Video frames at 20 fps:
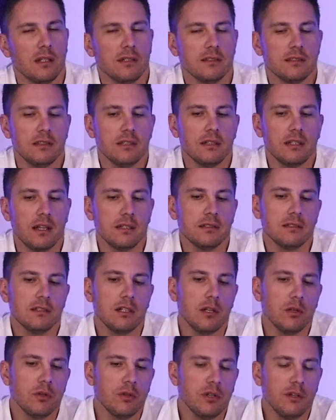Does
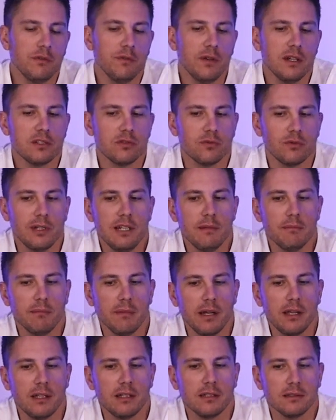the learning phase really
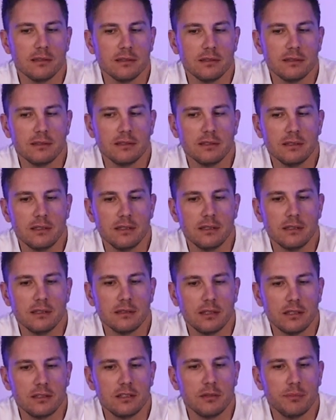make
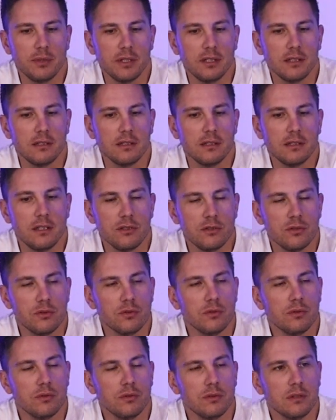such a big
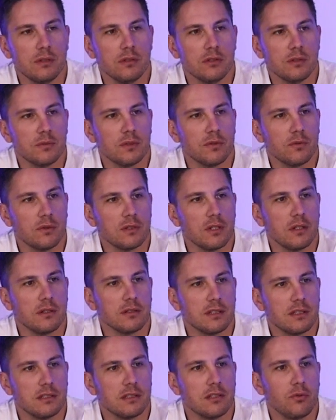issue in terms of
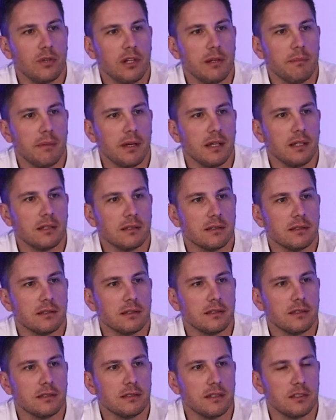results? Does it really make
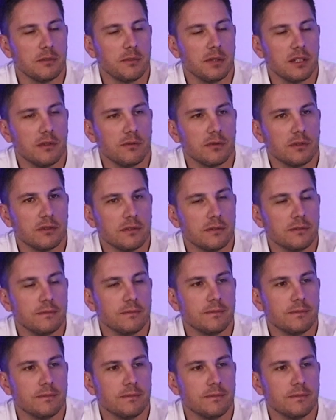such a big difference?